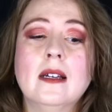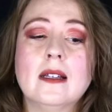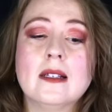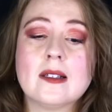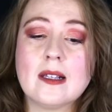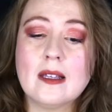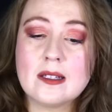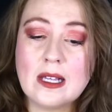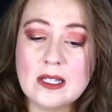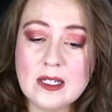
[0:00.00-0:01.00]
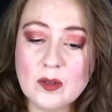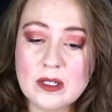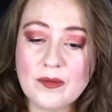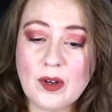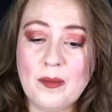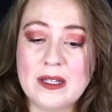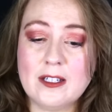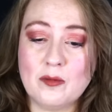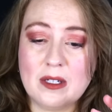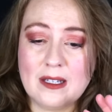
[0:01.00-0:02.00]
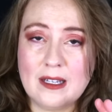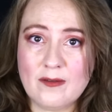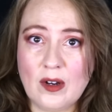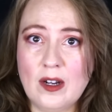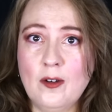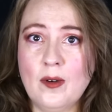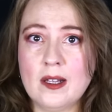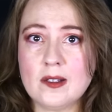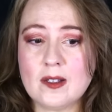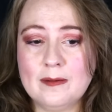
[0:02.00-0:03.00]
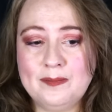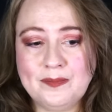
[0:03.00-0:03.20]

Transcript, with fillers: This, this gets into a difficult message because it gets very nuanced.